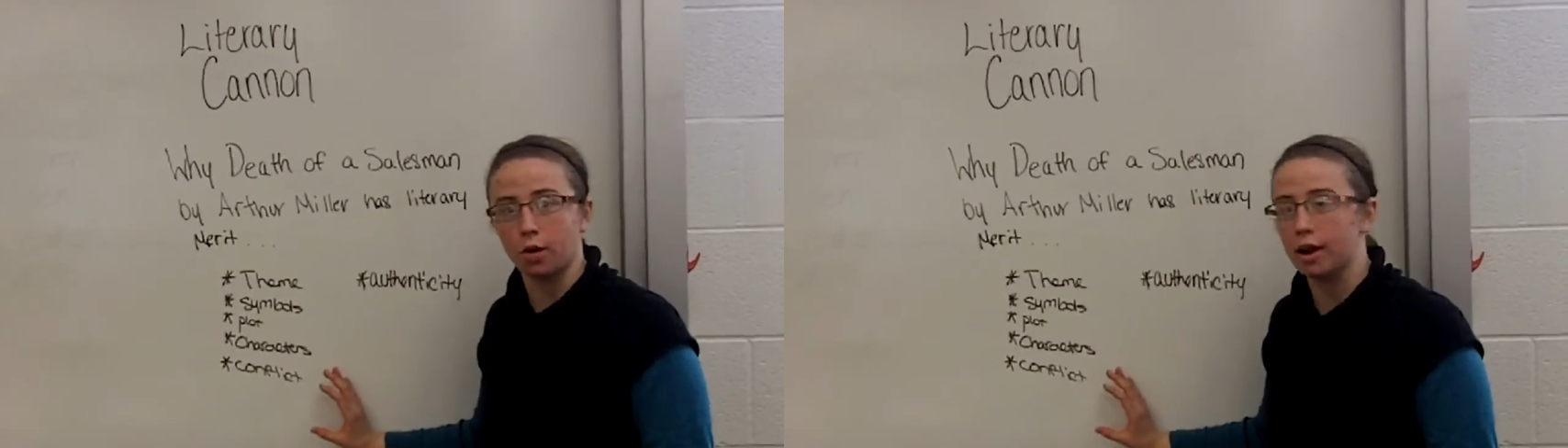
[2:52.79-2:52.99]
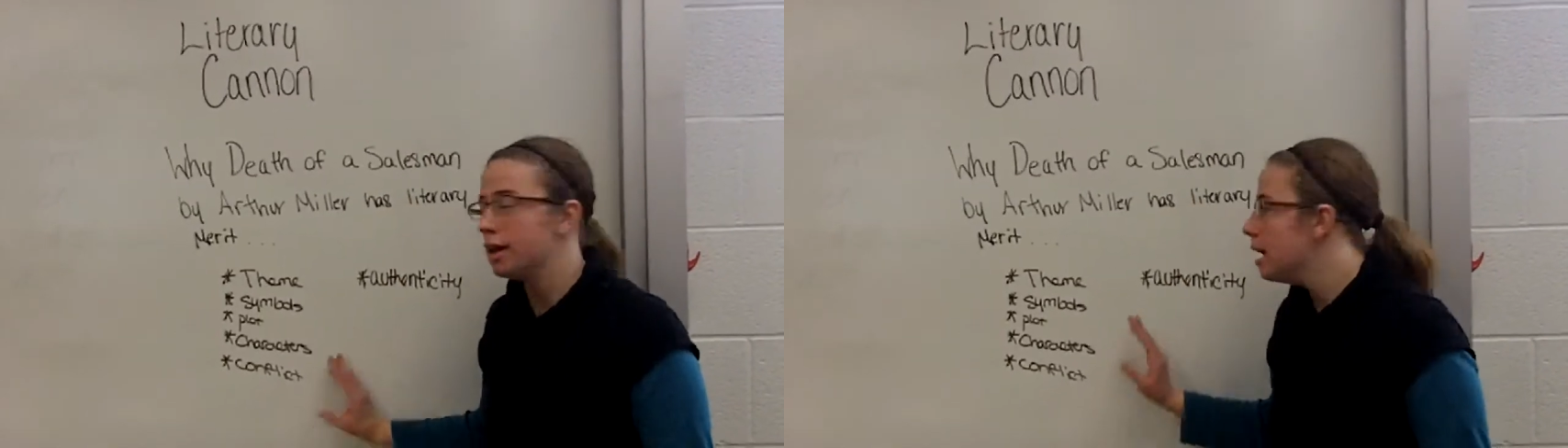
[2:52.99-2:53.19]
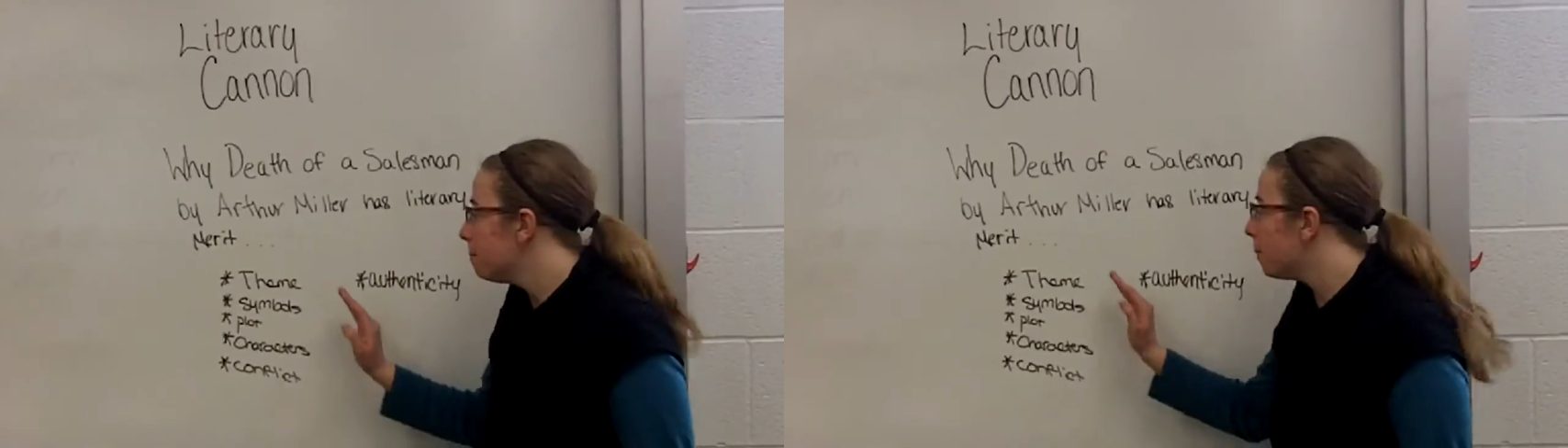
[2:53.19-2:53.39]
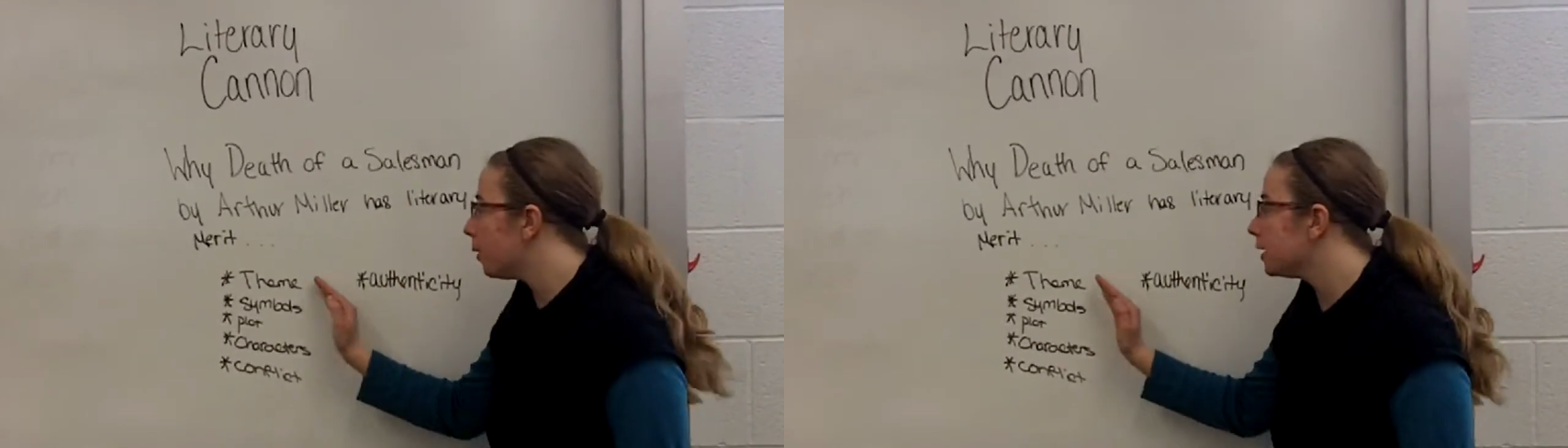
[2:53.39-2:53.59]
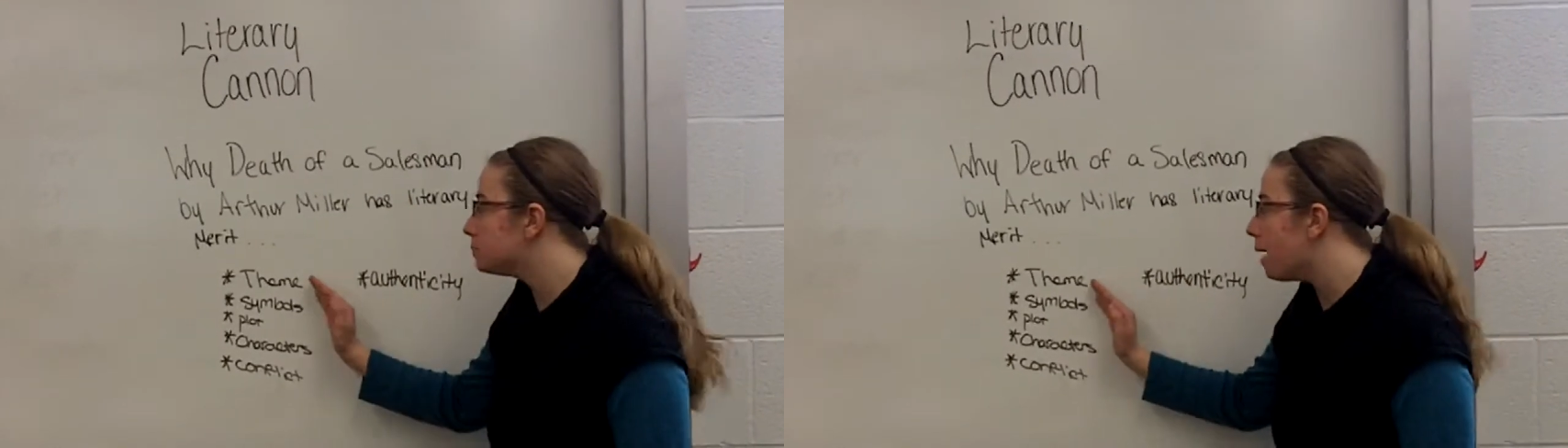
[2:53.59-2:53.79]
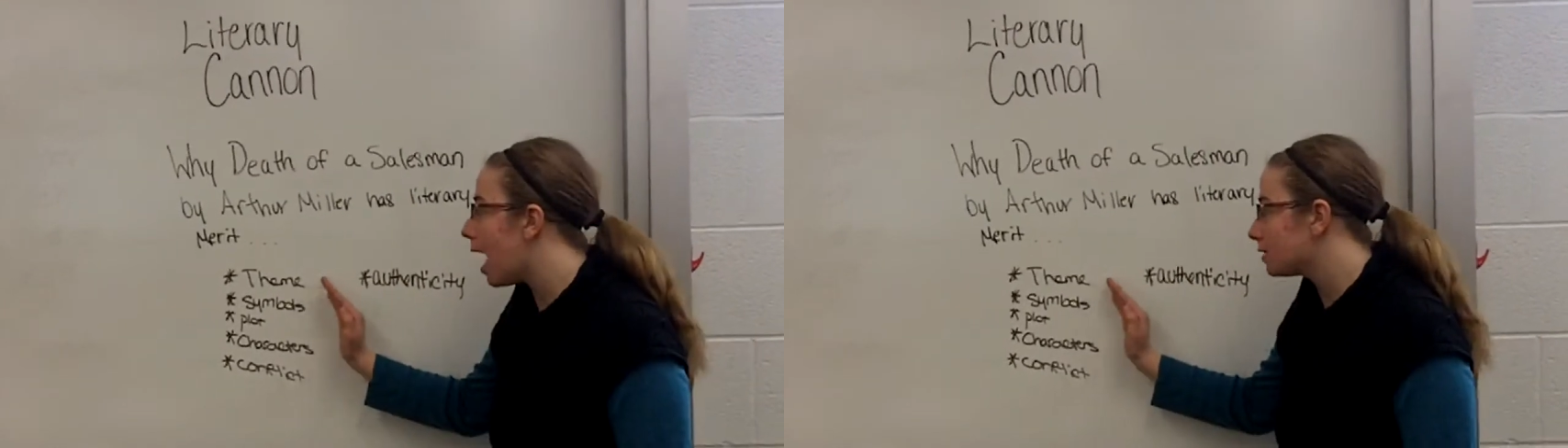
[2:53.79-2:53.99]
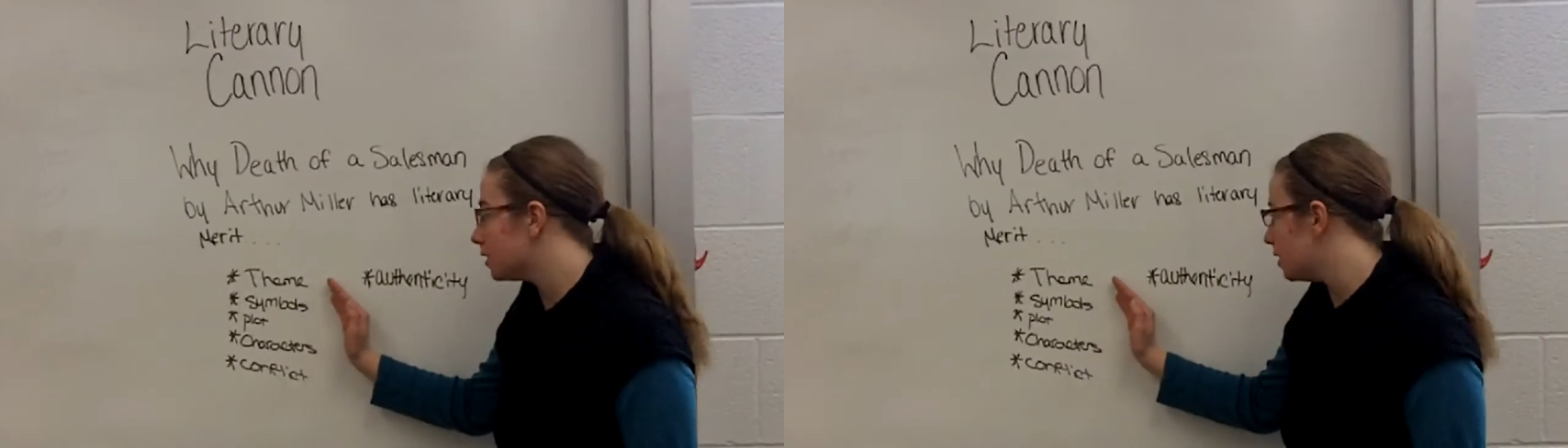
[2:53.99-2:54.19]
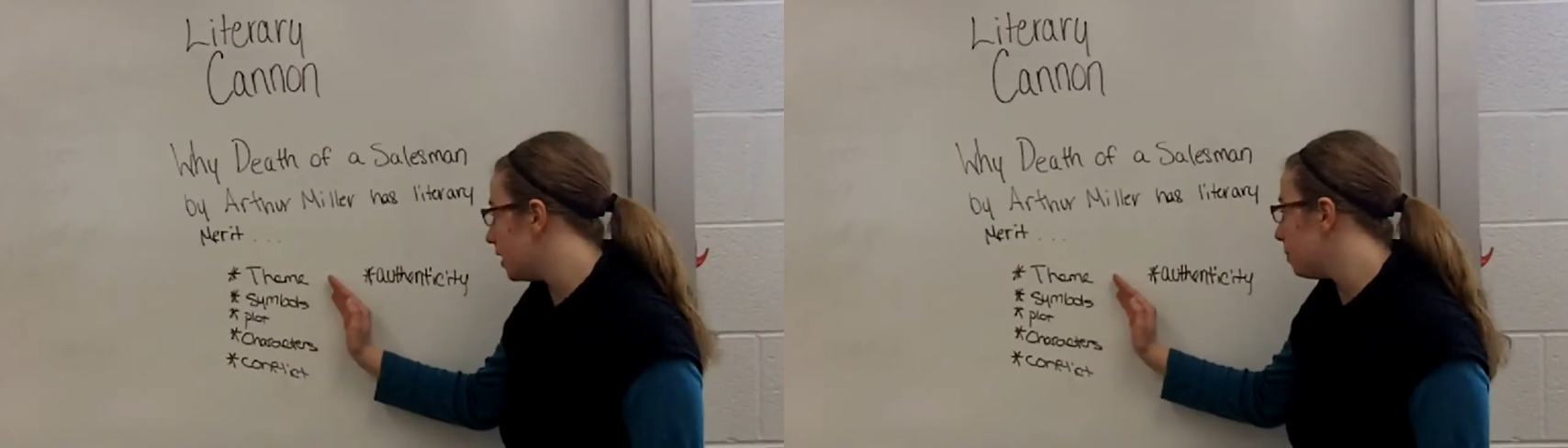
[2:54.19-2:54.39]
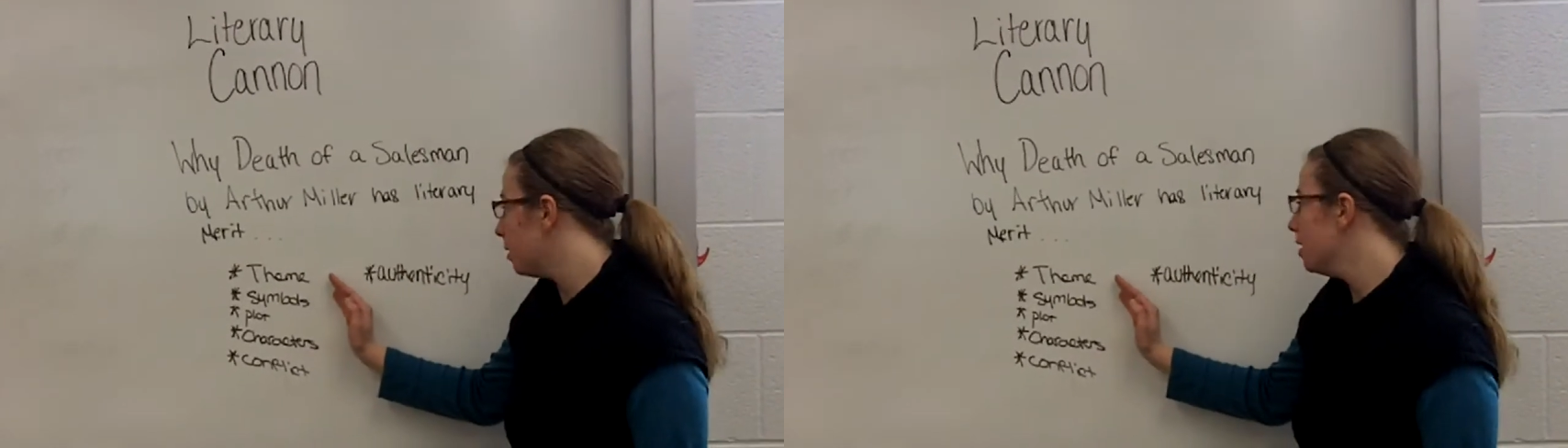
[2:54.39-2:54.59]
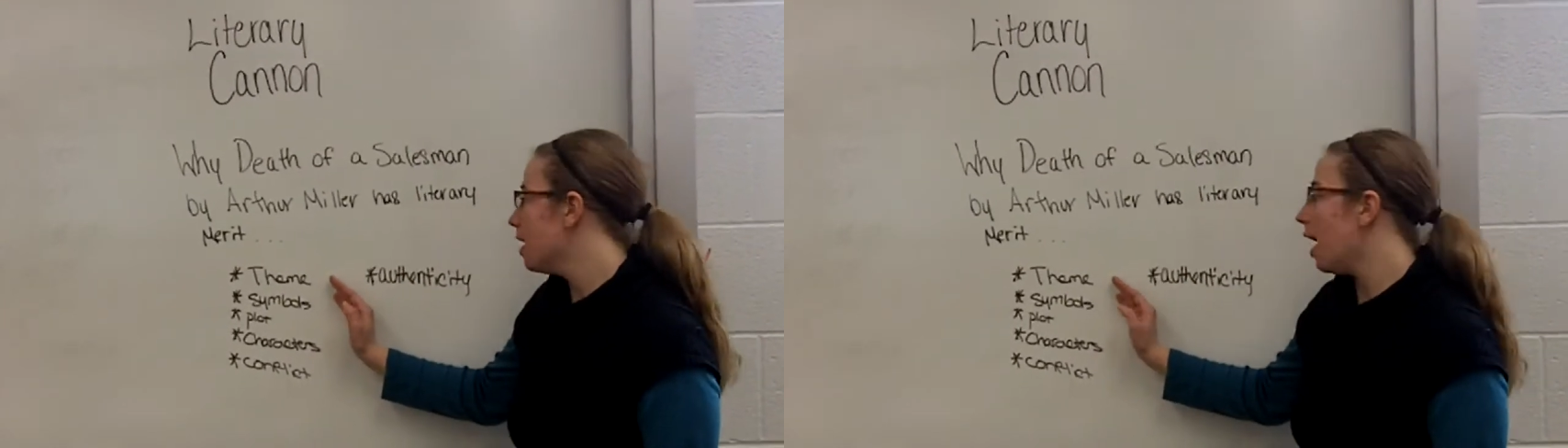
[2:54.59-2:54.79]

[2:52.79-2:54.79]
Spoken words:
story, but brings back to theme.